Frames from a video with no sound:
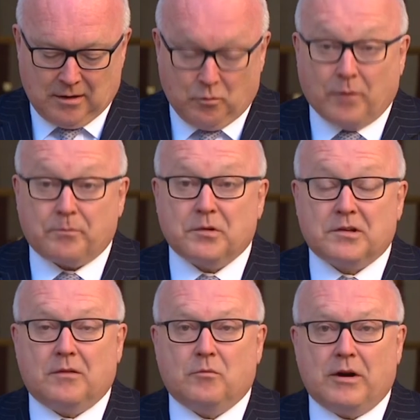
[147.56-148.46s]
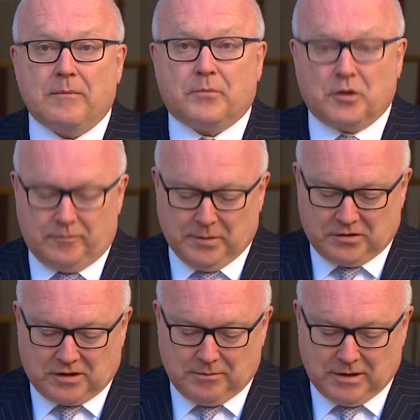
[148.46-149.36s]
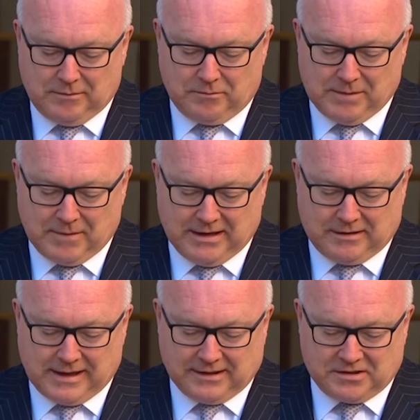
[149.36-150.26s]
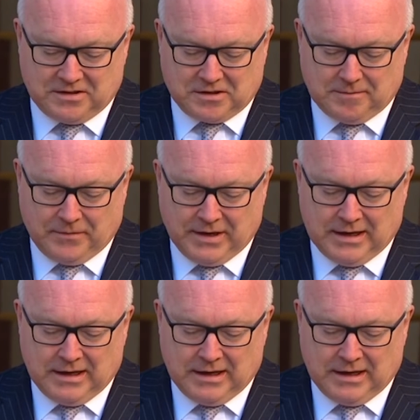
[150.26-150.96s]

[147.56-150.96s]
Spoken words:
and what improvements can be made to that system,